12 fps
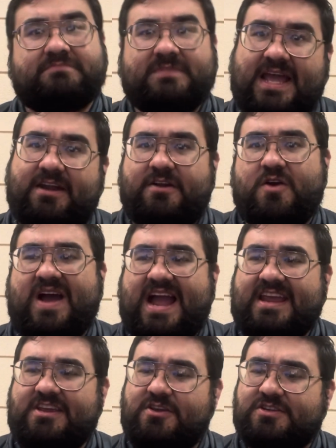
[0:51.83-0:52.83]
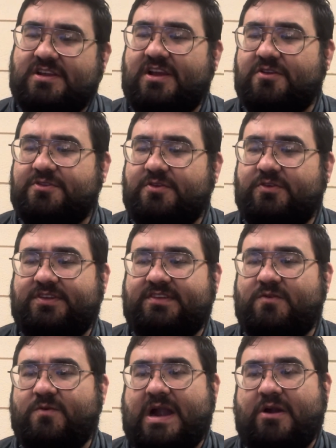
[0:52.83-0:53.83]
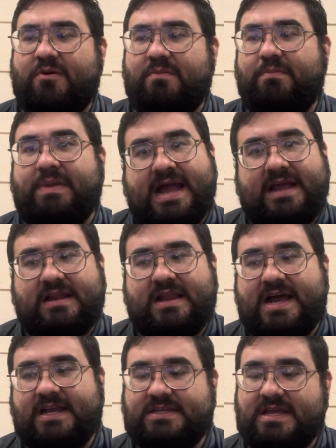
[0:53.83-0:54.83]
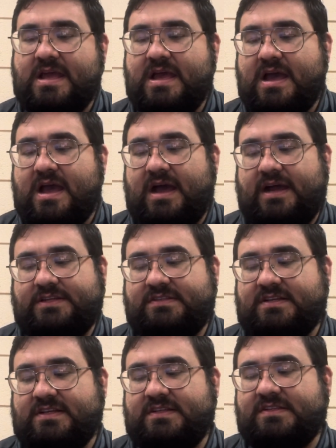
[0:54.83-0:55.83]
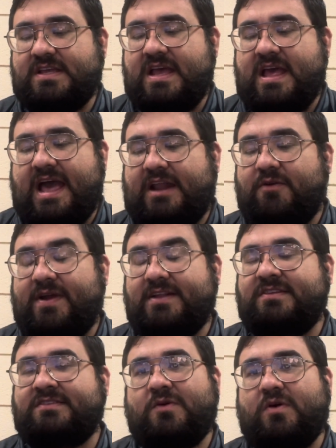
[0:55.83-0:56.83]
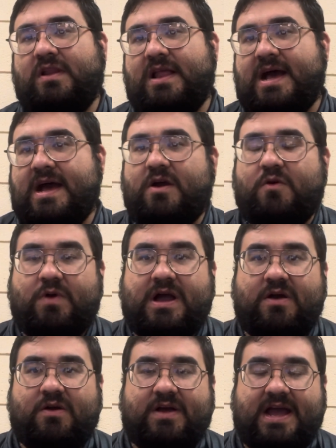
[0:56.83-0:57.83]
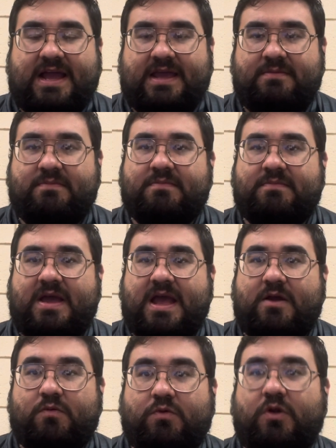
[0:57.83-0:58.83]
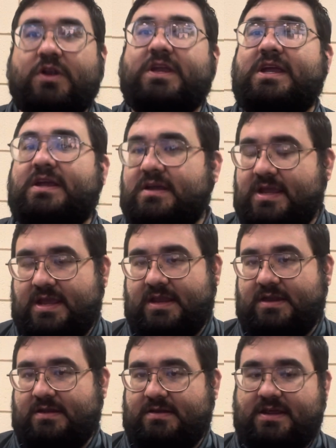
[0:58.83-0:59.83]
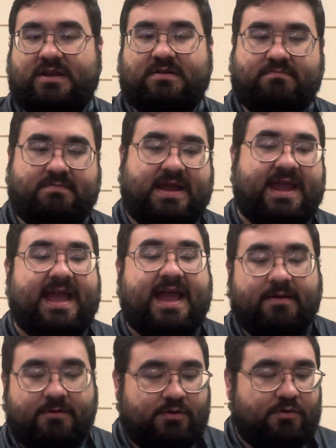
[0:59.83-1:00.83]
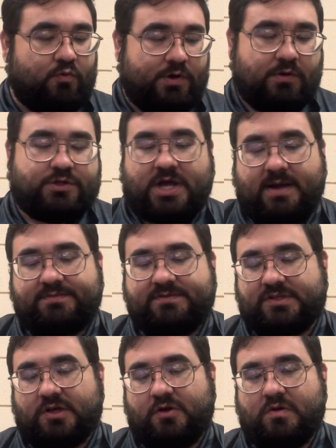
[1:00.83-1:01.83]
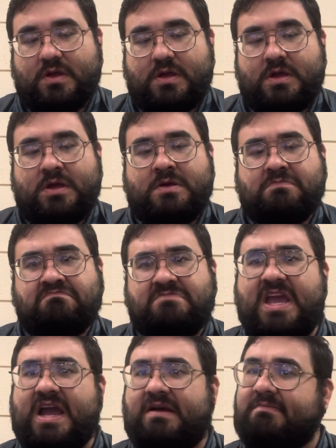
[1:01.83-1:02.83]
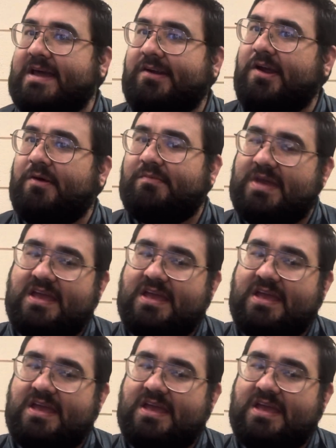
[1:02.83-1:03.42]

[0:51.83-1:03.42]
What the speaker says: I don't know. I usually go through a season where I don't buy a lot just because I don't get to sell a lot while I'm working in my real job. So, yeah, I don't know.